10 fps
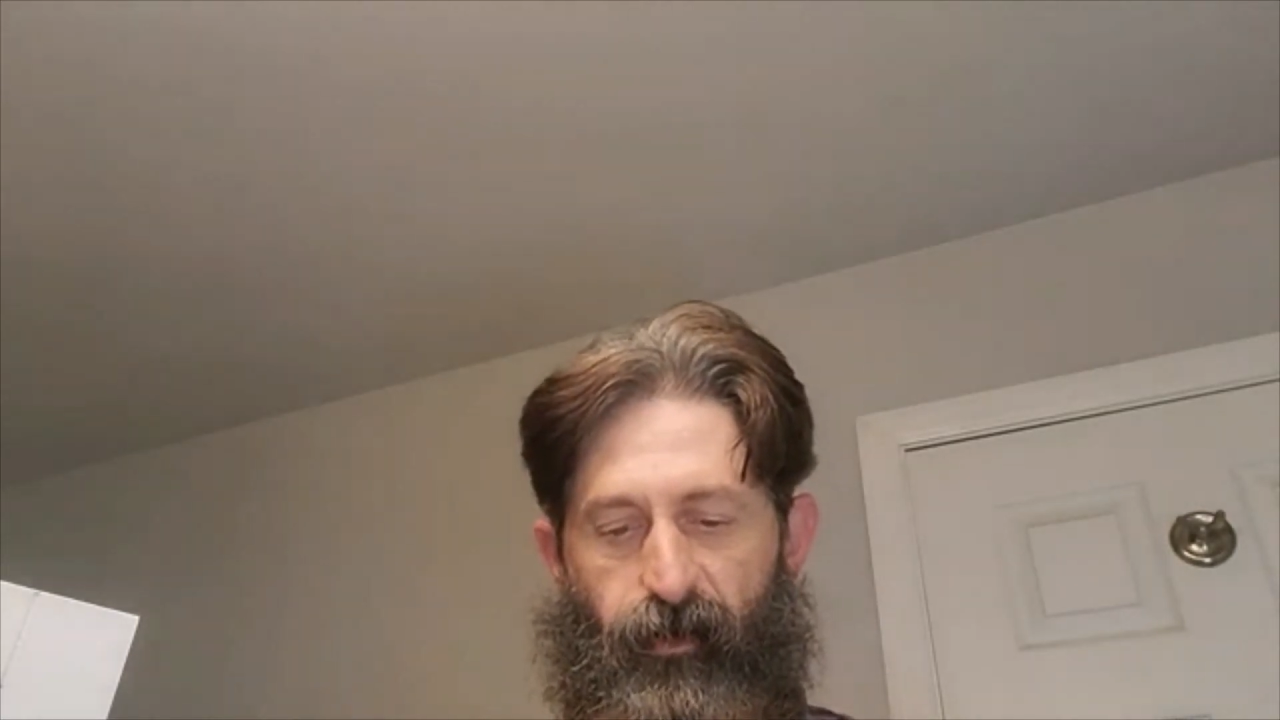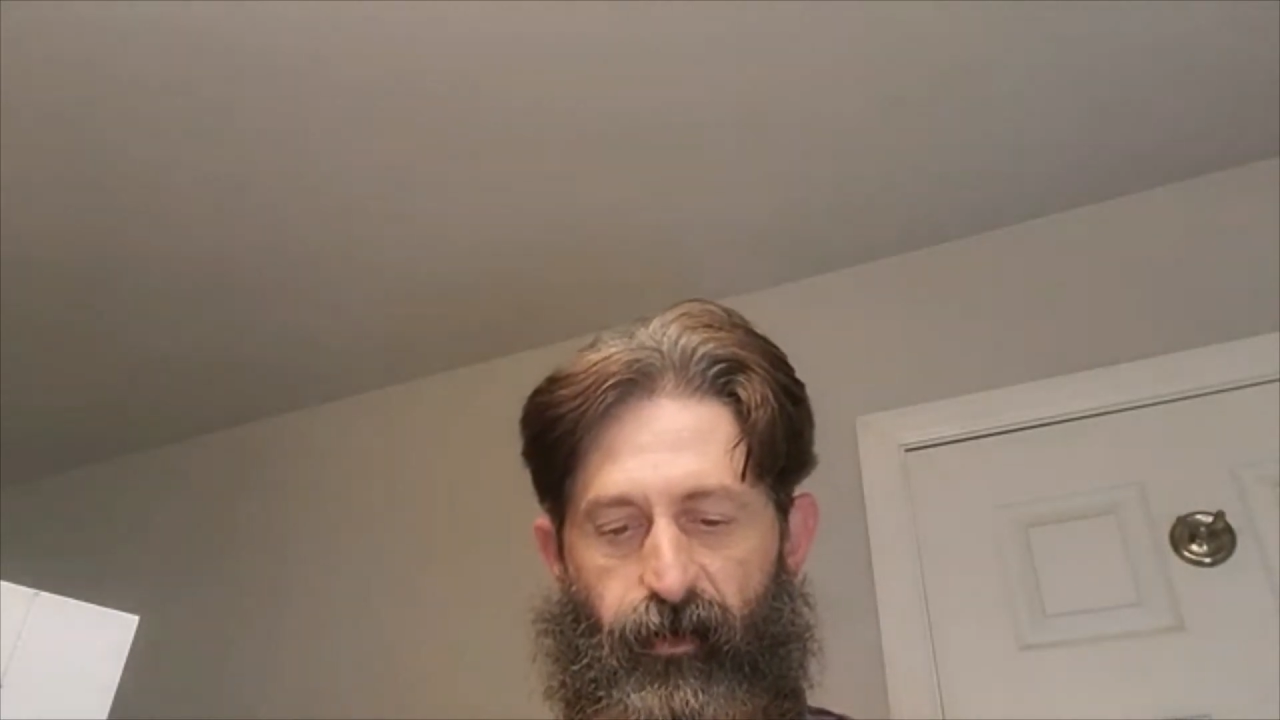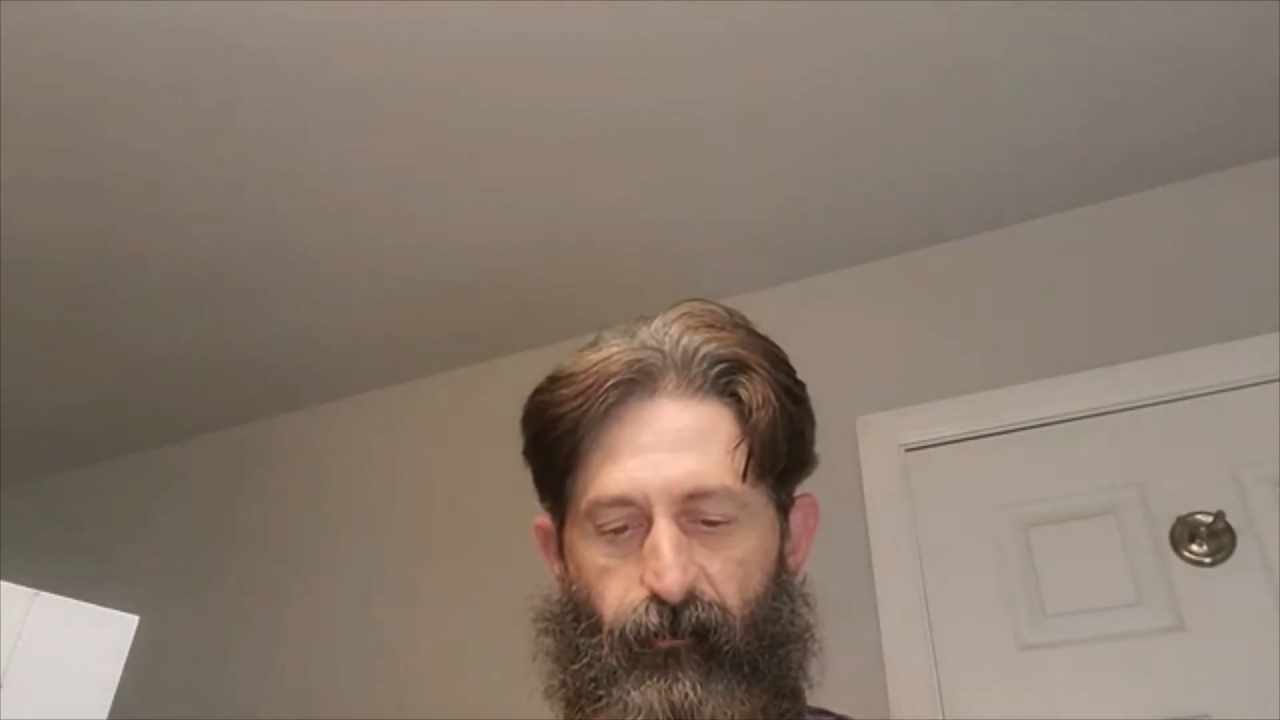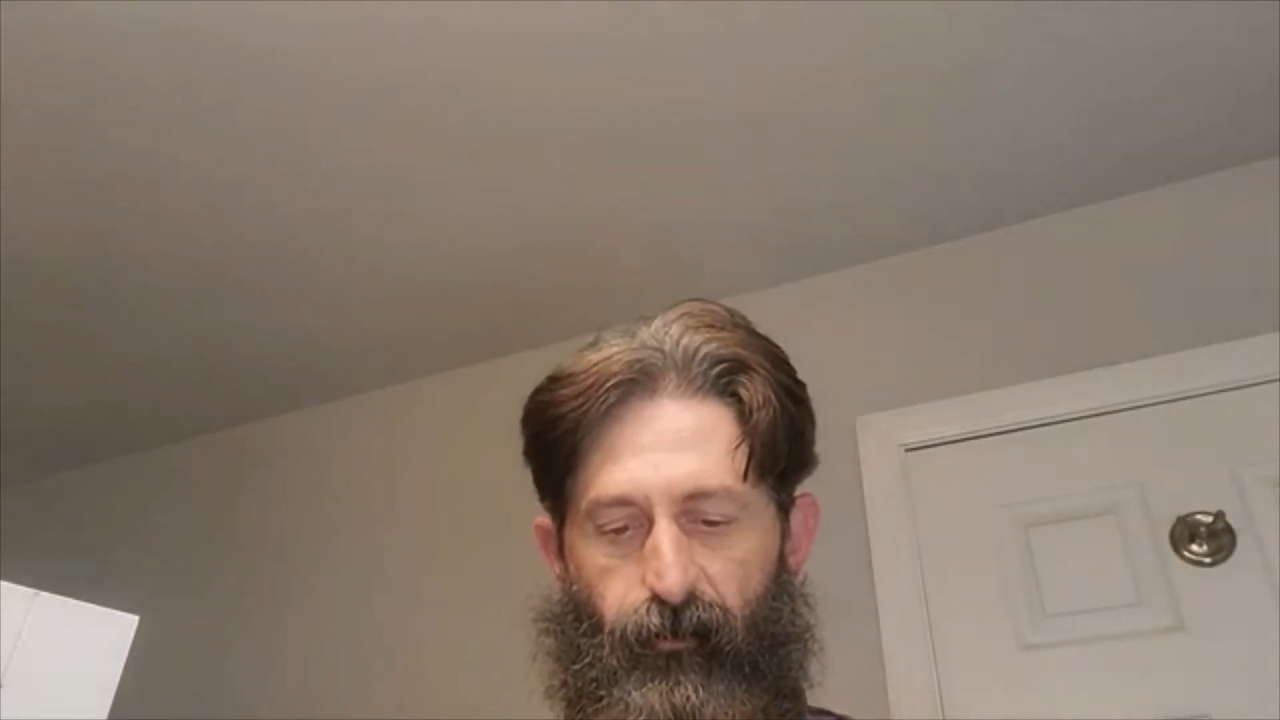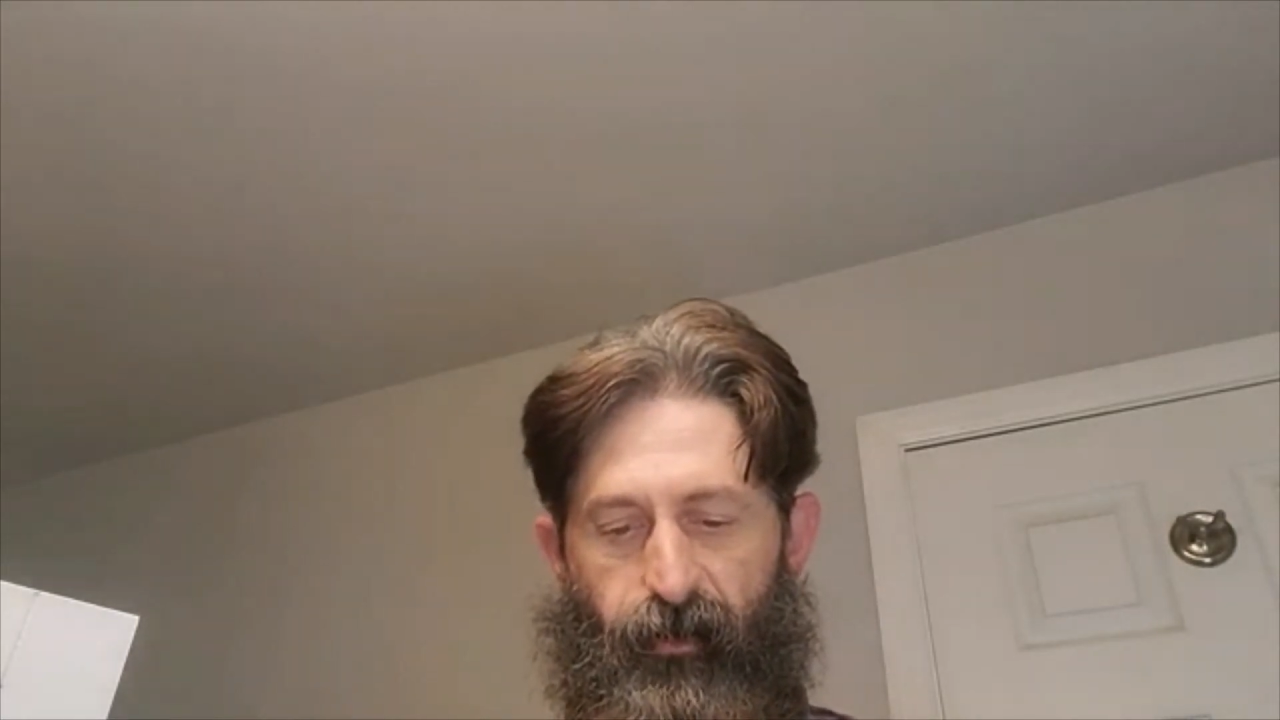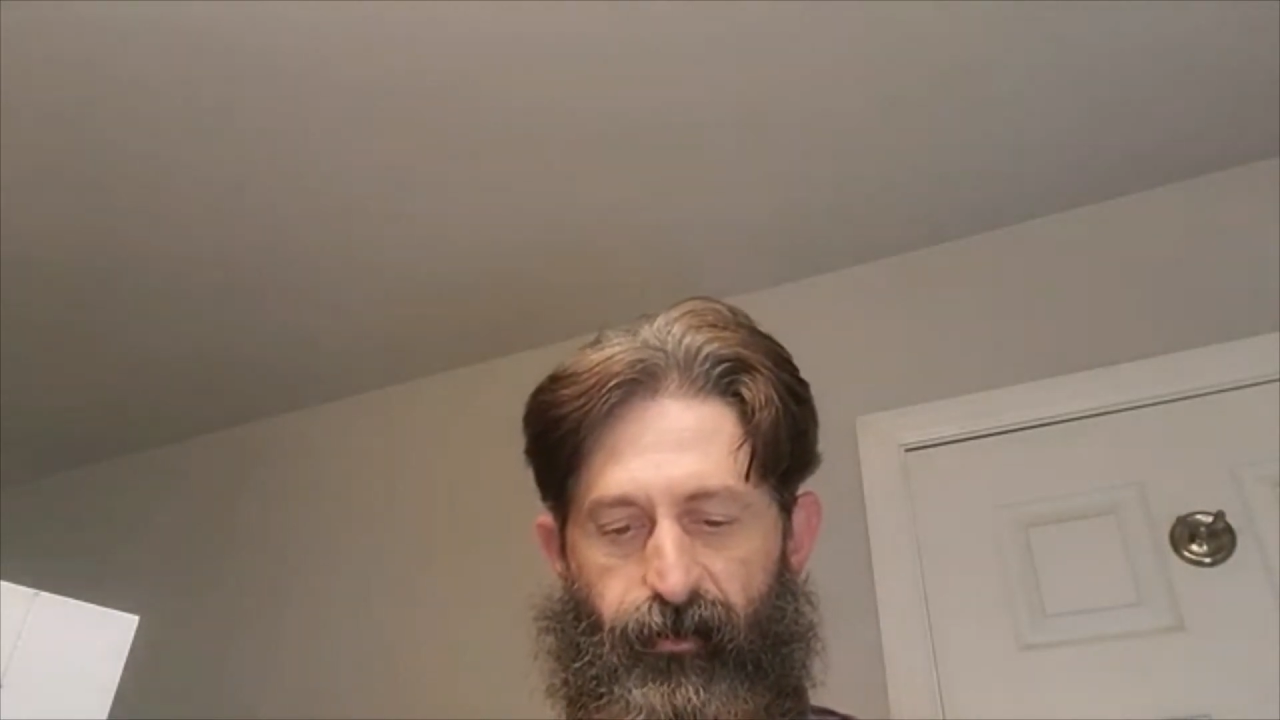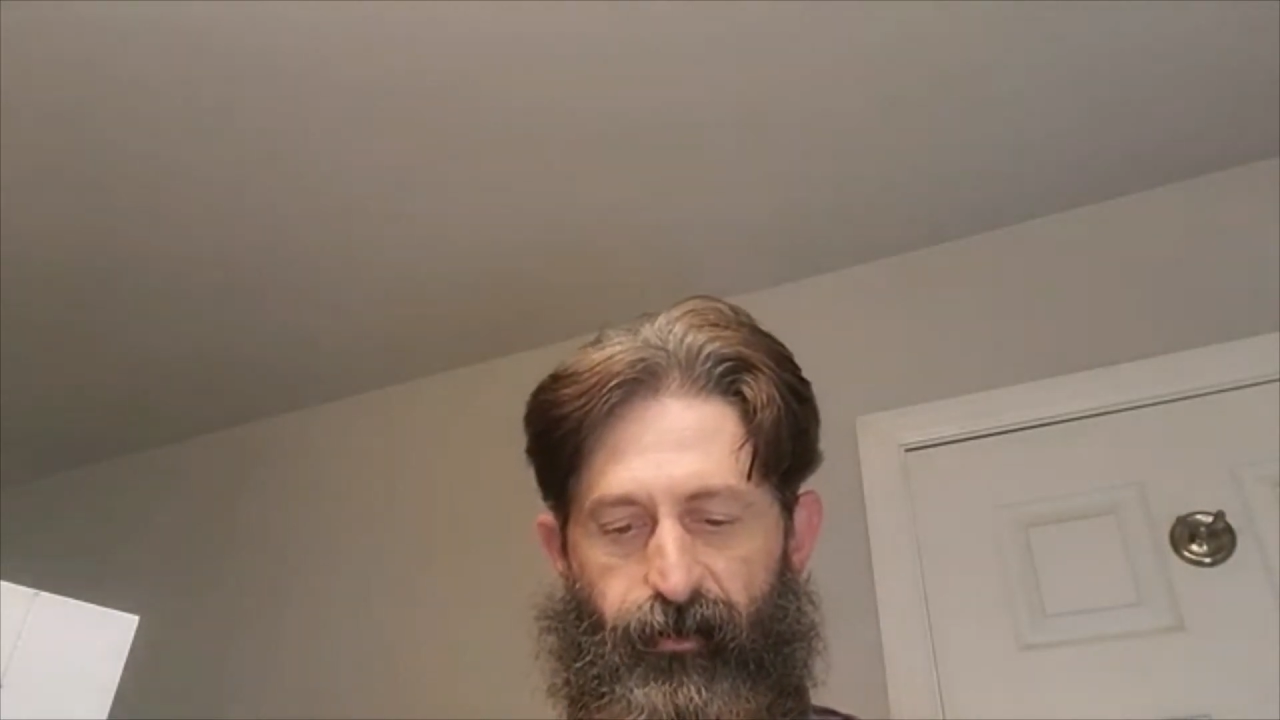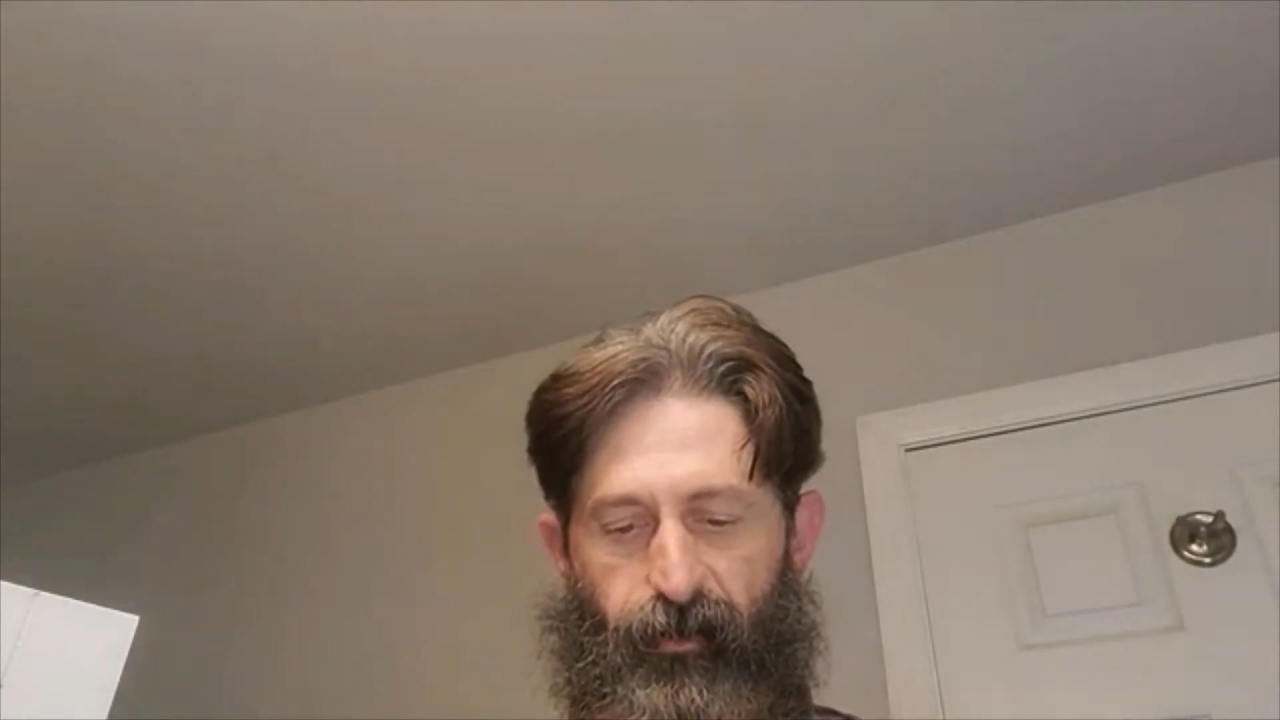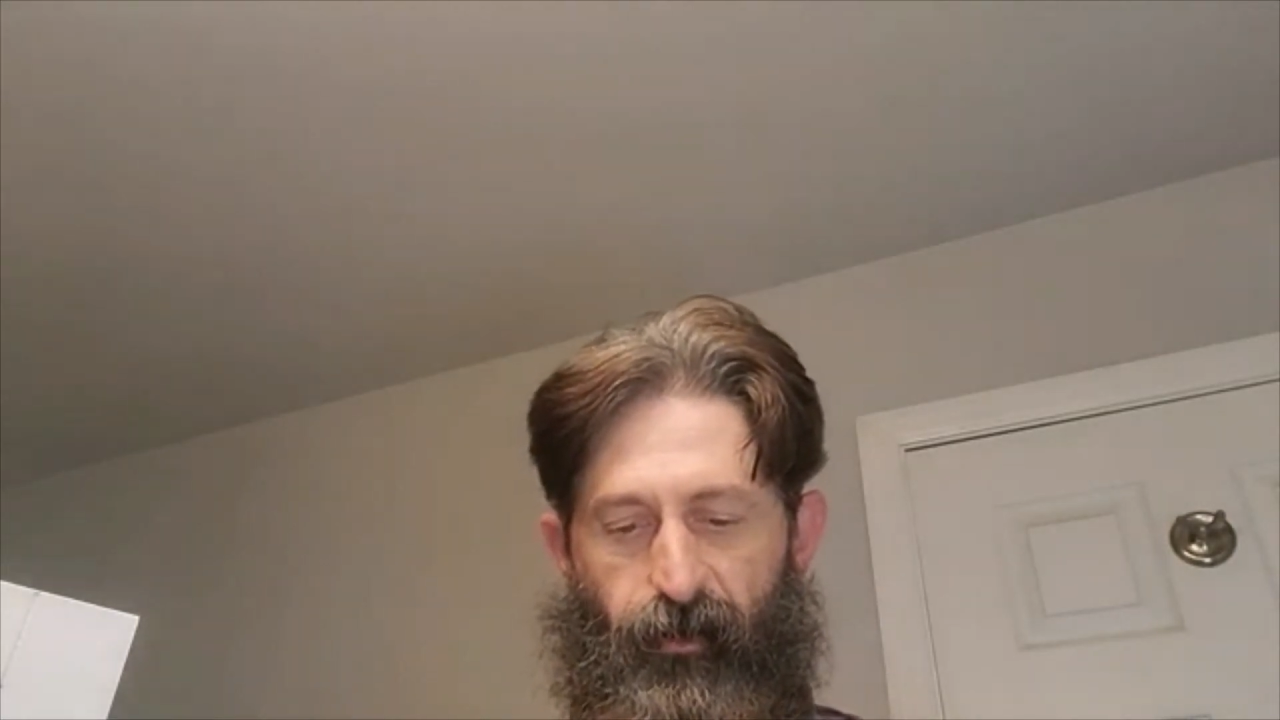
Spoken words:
in which